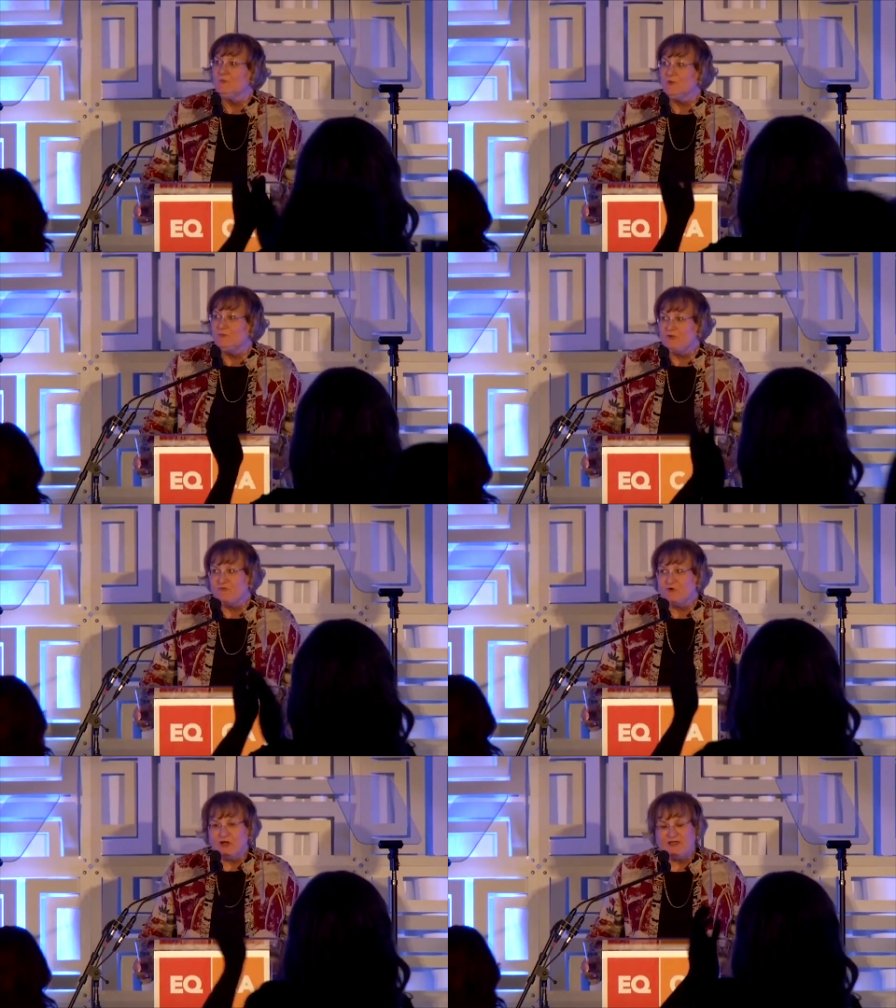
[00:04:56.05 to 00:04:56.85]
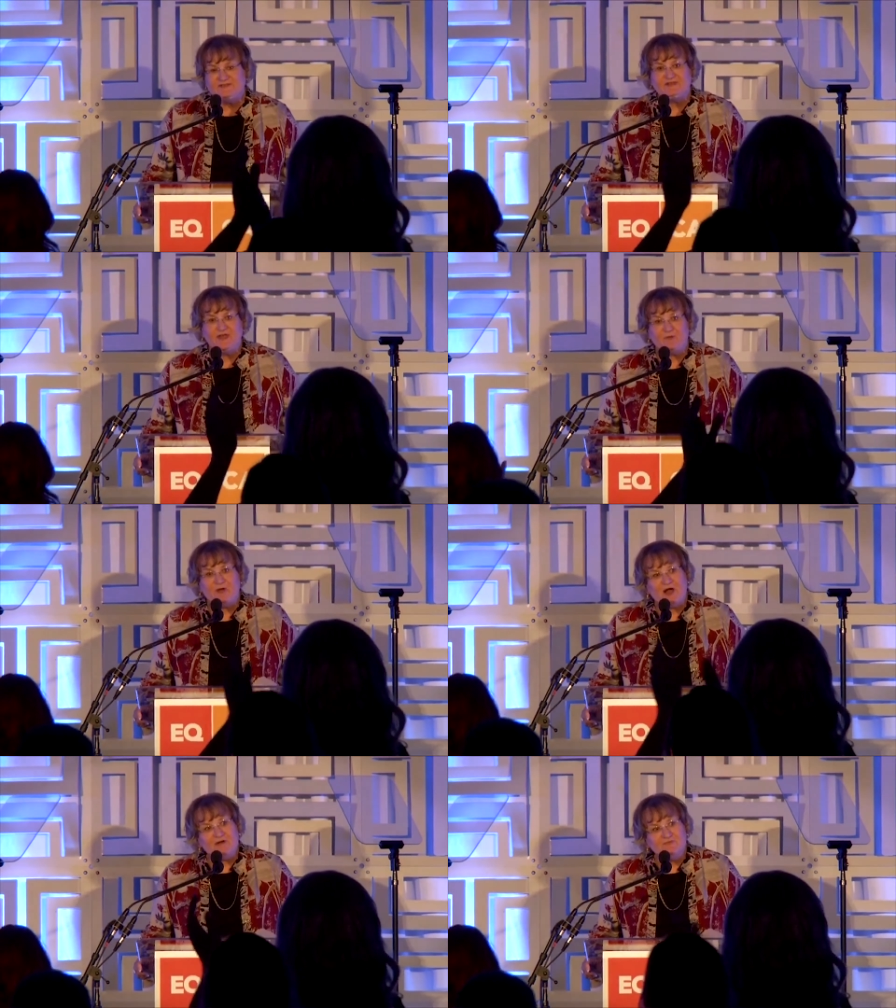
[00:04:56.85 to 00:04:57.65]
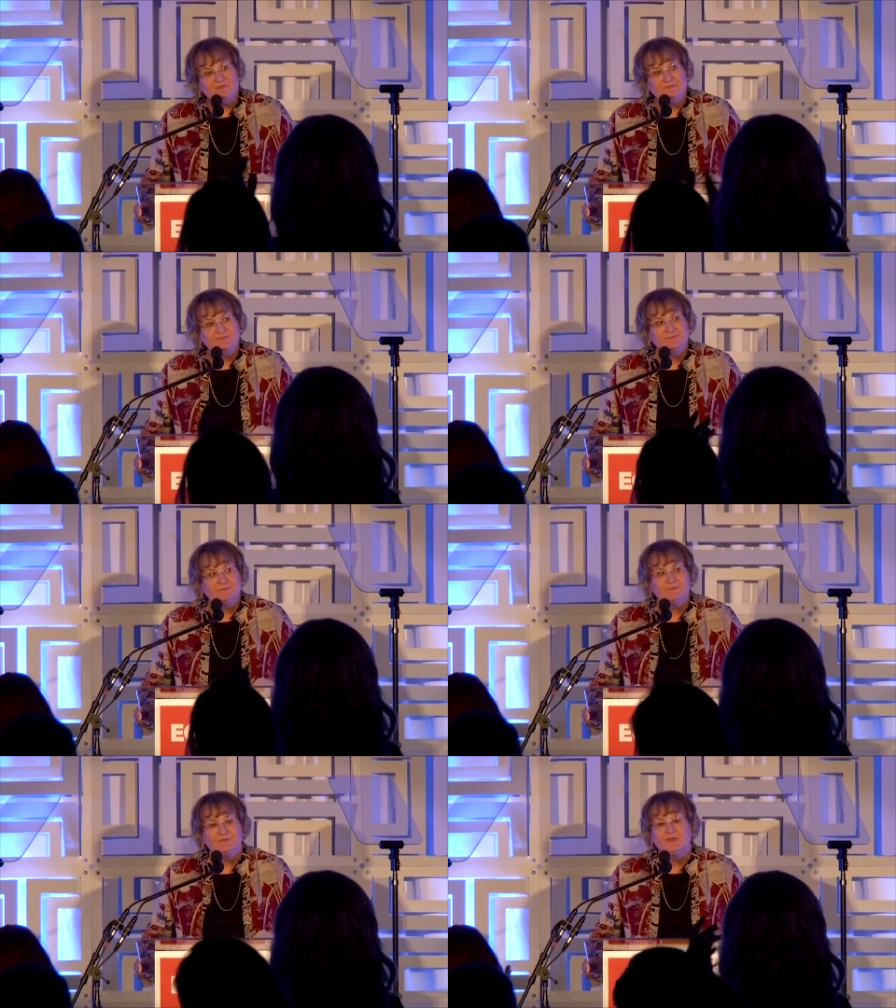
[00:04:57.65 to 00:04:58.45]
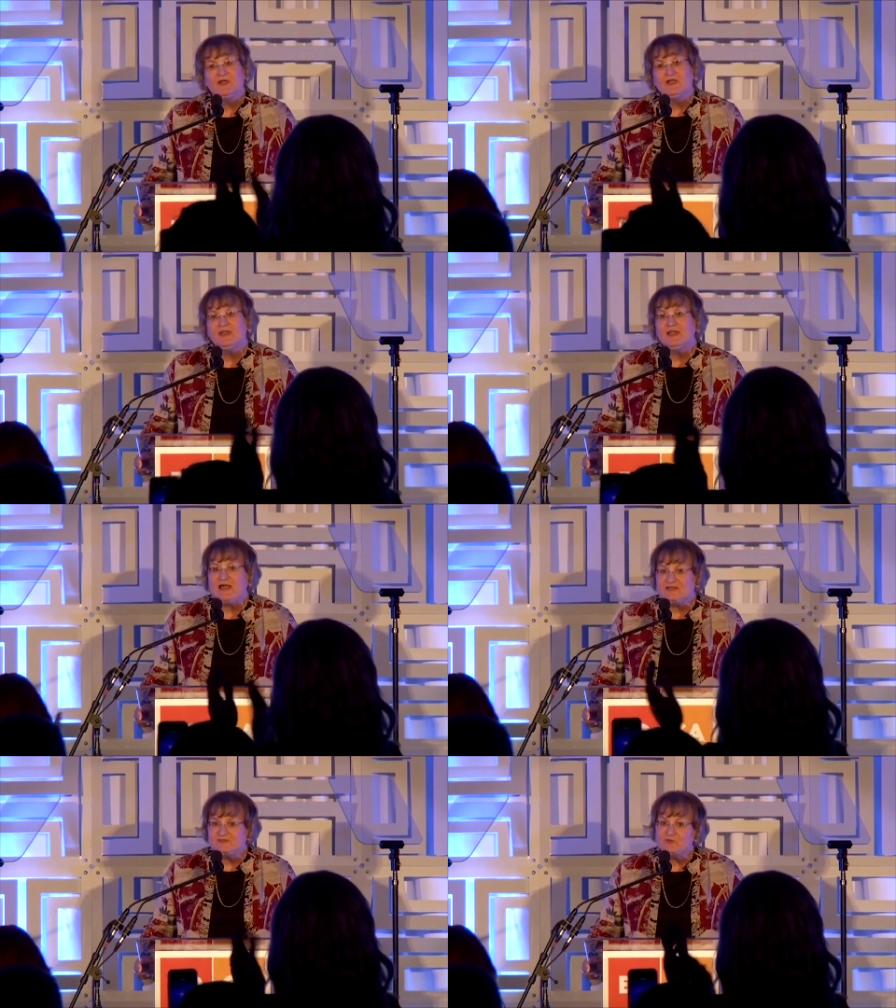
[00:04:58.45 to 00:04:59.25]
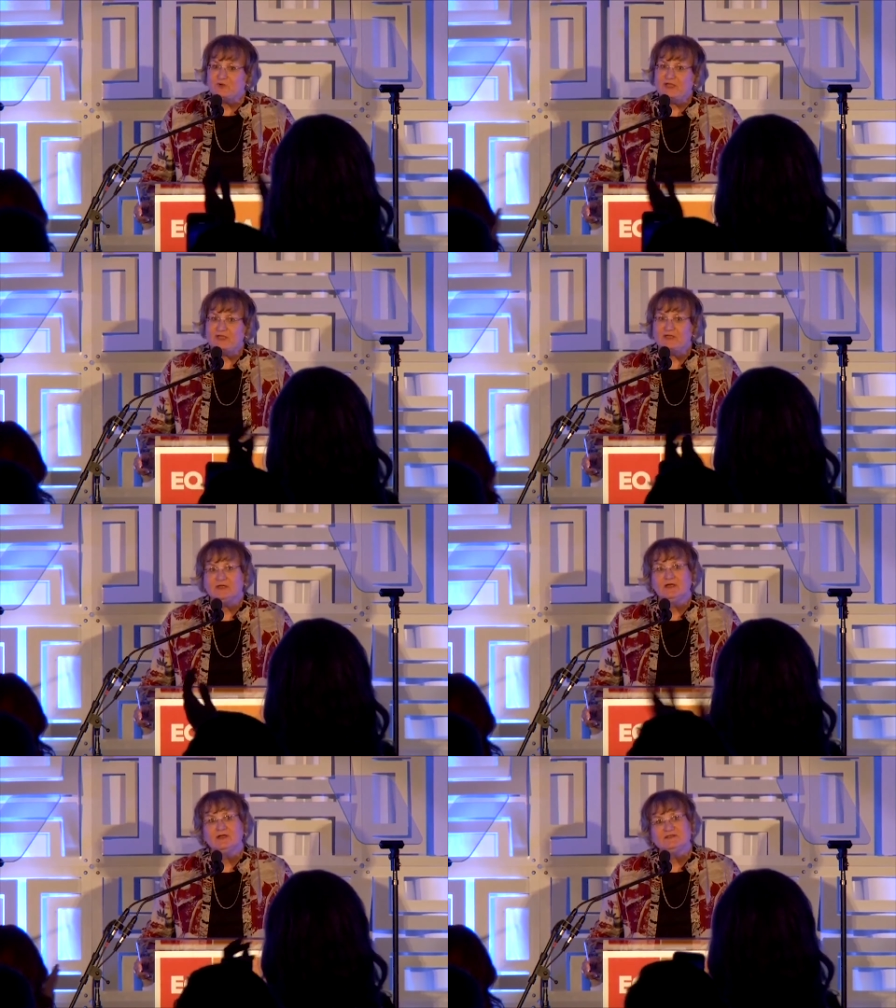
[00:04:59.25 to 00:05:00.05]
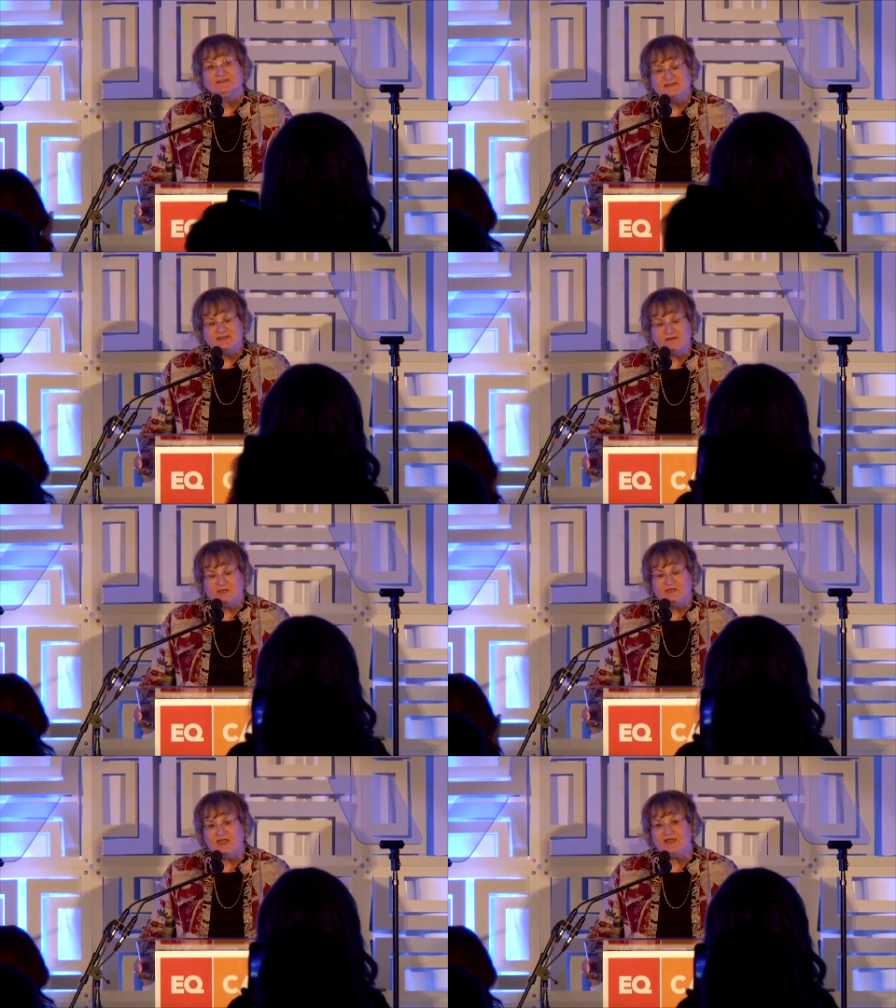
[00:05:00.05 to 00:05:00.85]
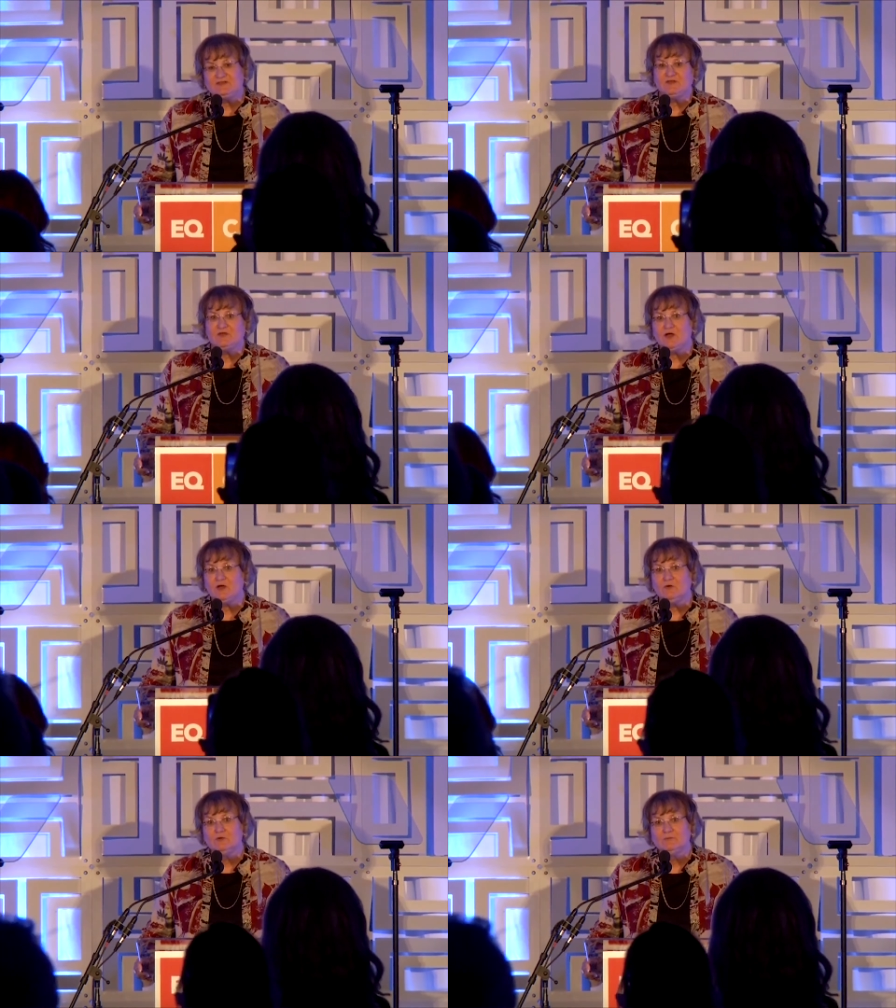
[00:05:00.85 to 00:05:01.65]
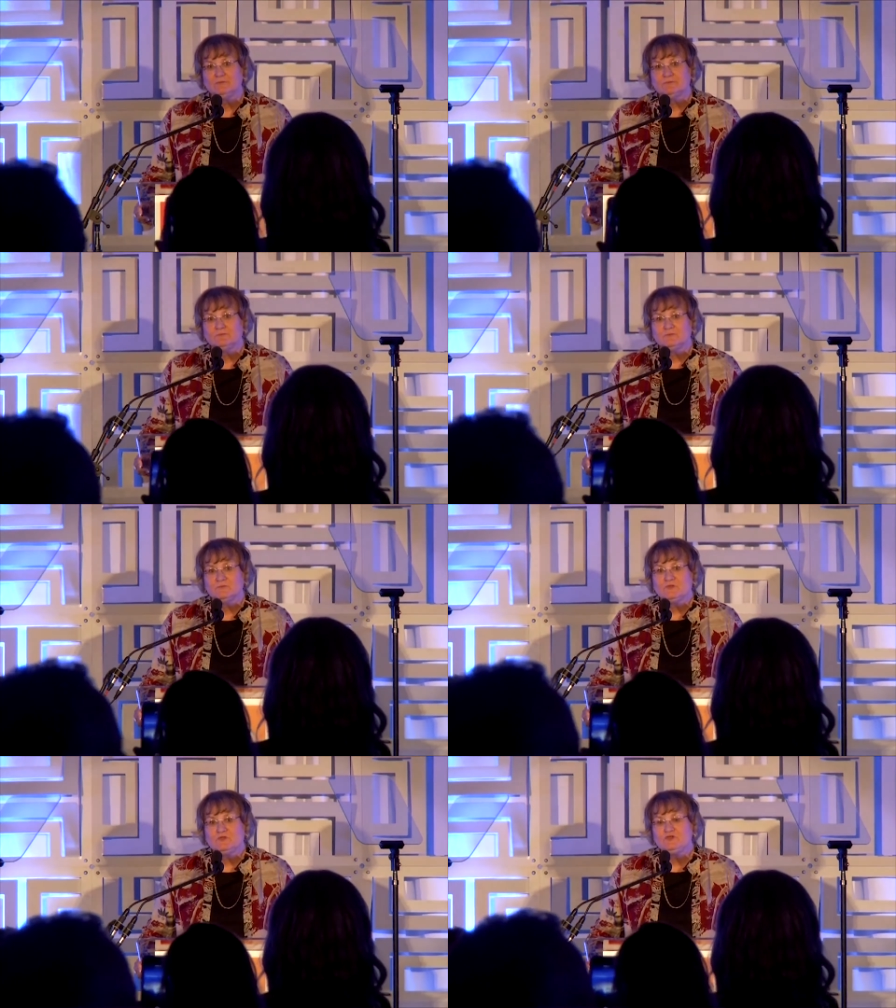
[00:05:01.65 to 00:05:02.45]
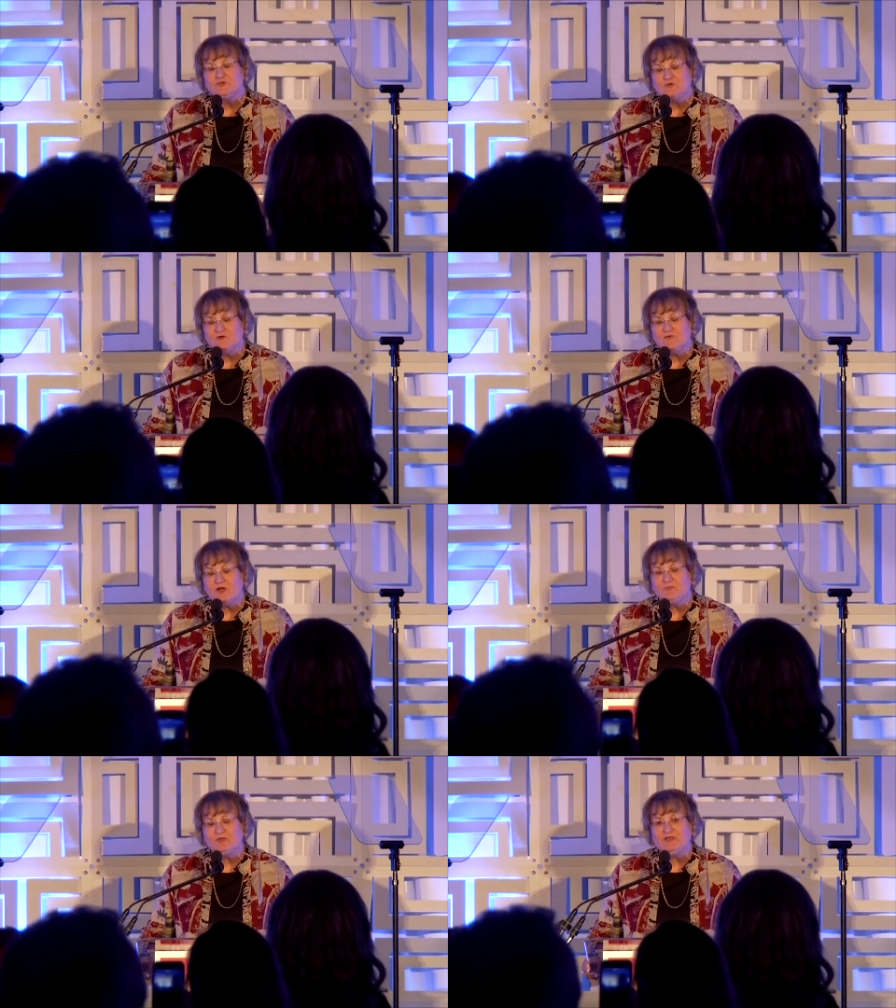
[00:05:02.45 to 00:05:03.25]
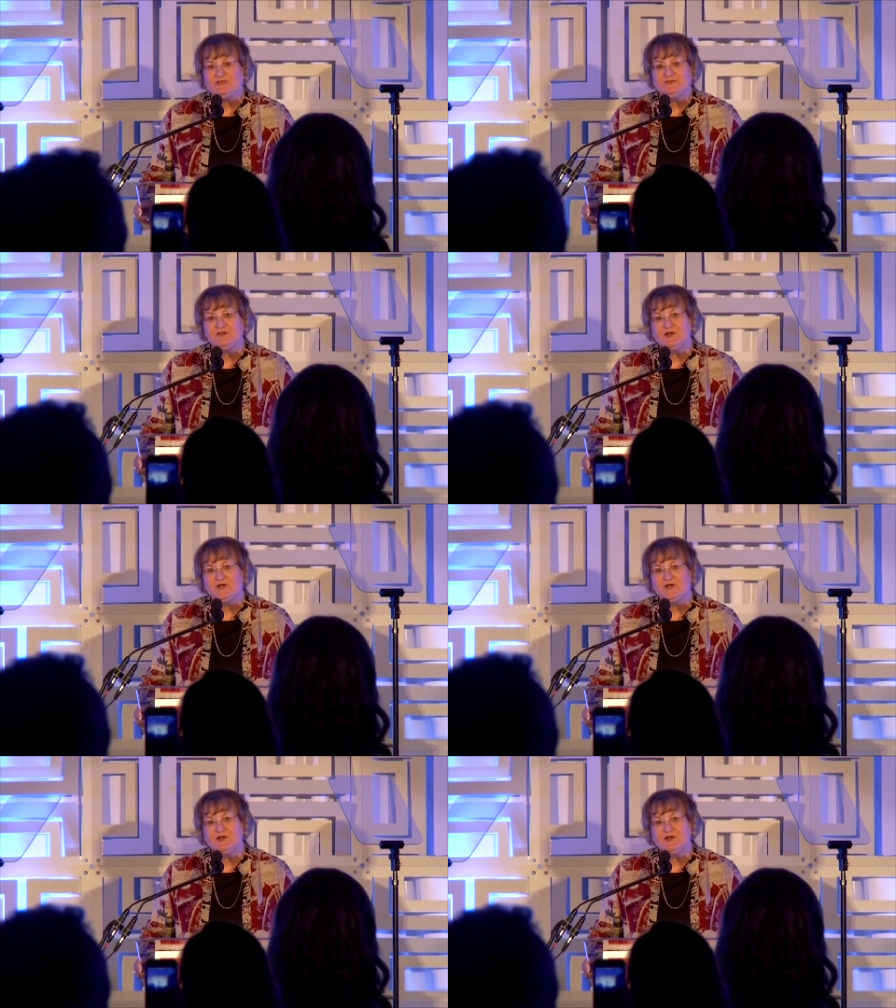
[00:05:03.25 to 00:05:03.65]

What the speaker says: But before I step off, last week, 7 days ago, 2 of our police